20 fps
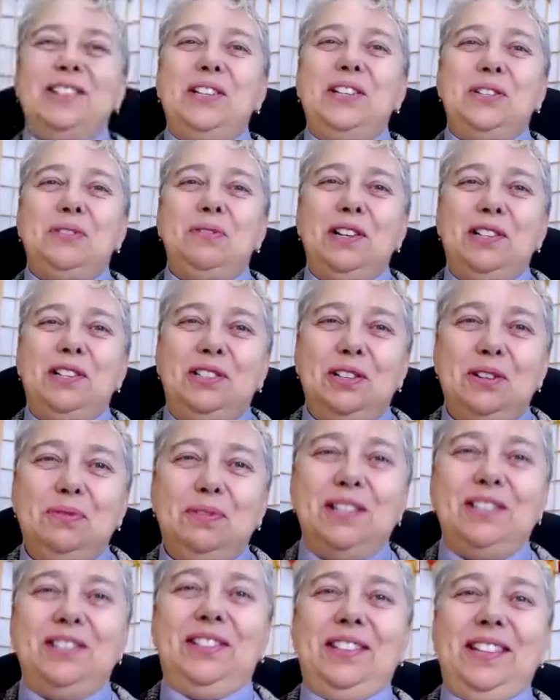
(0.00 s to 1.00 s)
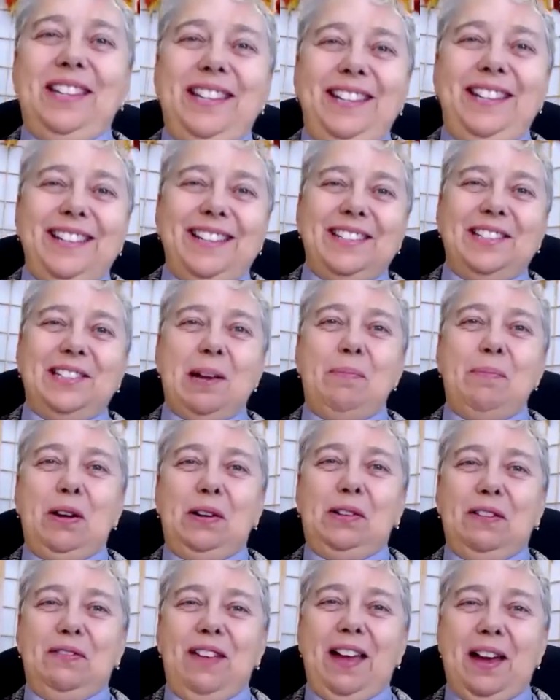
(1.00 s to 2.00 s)
Richard was the subject
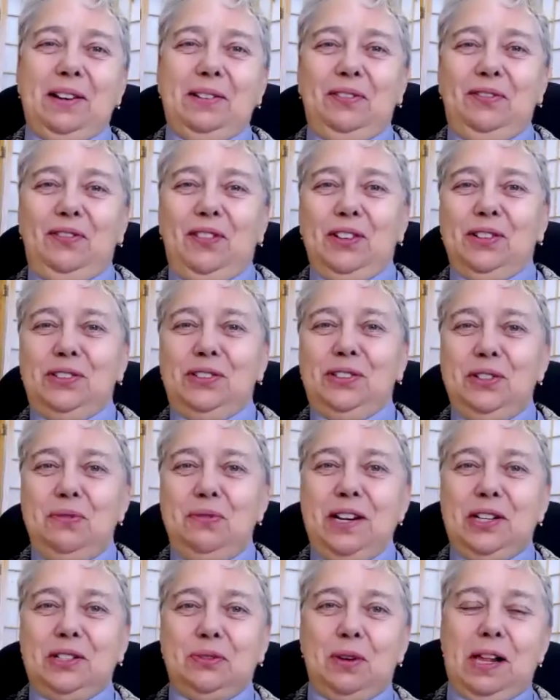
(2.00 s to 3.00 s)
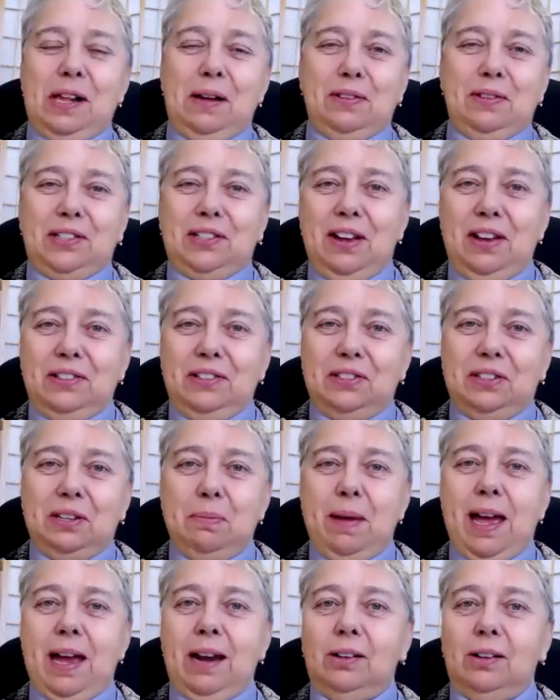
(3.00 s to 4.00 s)
of that for 2 weeks while I was on
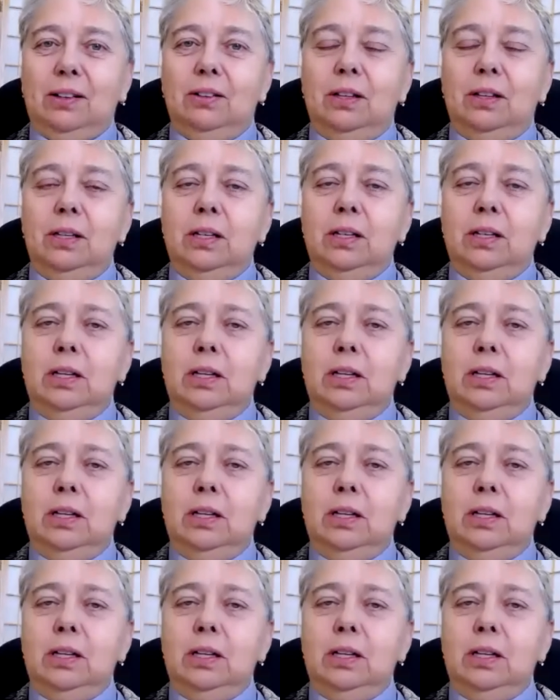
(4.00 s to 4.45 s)
sabbatical.